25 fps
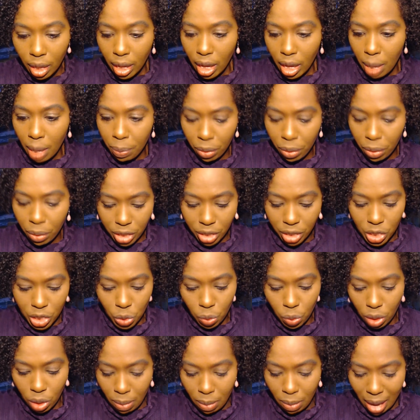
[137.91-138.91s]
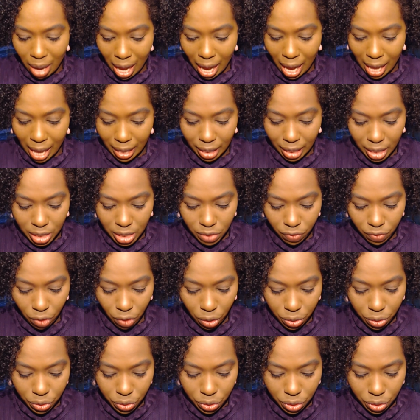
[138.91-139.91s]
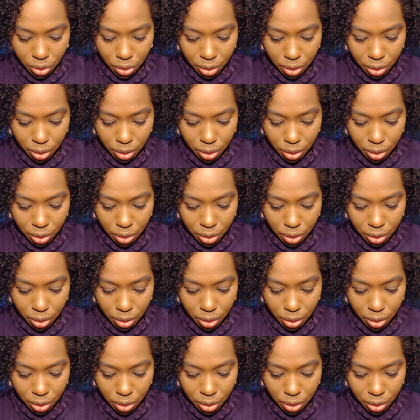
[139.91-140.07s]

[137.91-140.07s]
and put this one on my eyelids first.